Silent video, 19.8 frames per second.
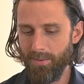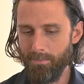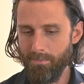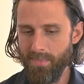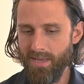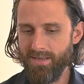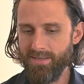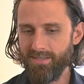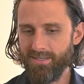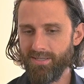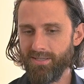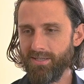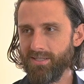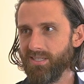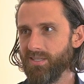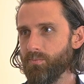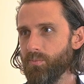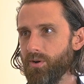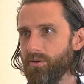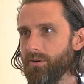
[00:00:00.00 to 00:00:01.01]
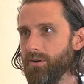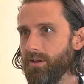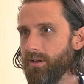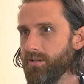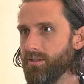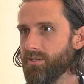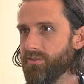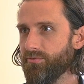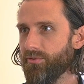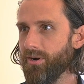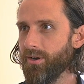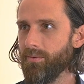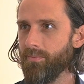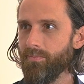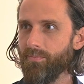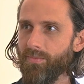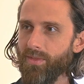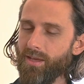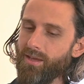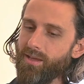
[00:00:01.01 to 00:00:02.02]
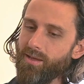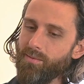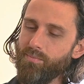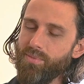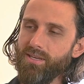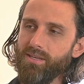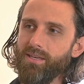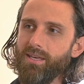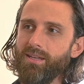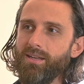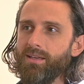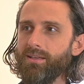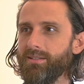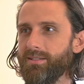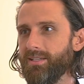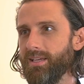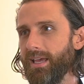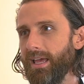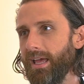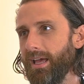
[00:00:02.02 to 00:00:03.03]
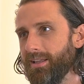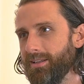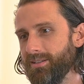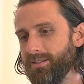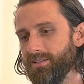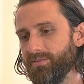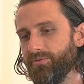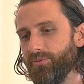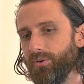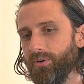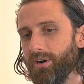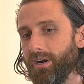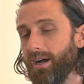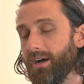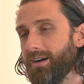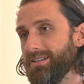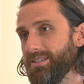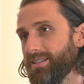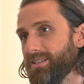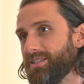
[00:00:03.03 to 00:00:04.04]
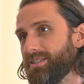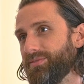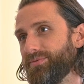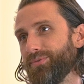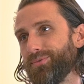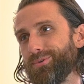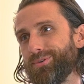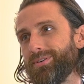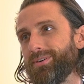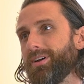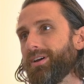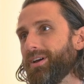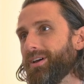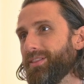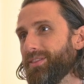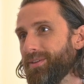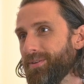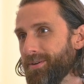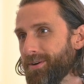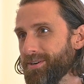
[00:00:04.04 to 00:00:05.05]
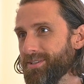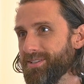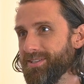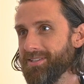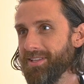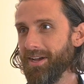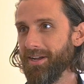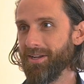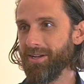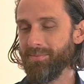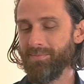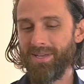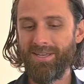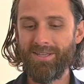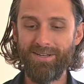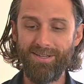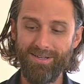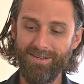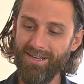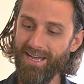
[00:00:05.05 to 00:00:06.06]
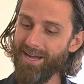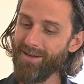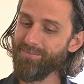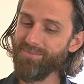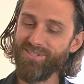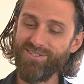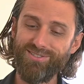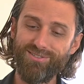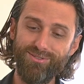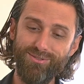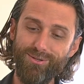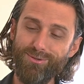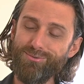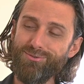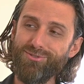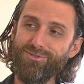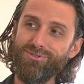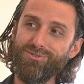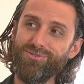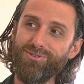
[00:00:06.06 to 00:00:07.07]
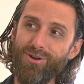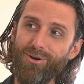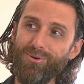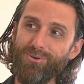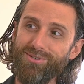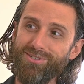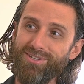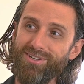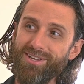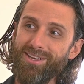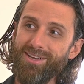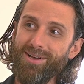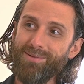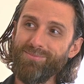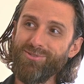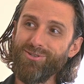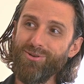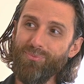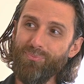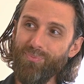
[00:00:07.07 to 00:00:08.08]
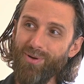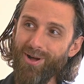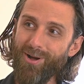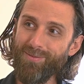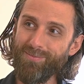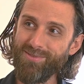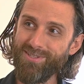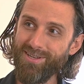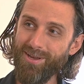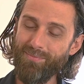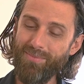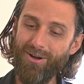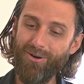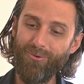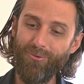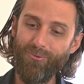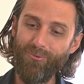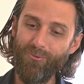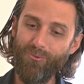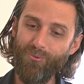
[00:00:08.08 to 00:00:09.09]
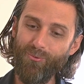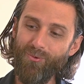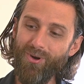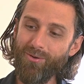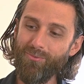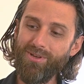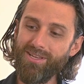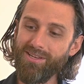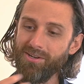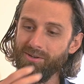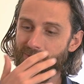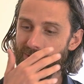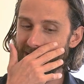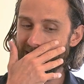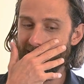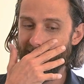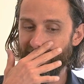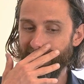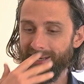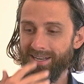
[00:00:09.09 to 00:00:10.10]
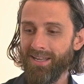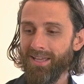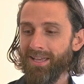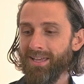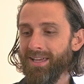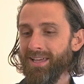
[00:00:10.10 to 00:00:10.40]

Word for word: amazing experience from beginning to ends for us for the nurses that come in and i'm so stoked i'm so pumped about what we can create and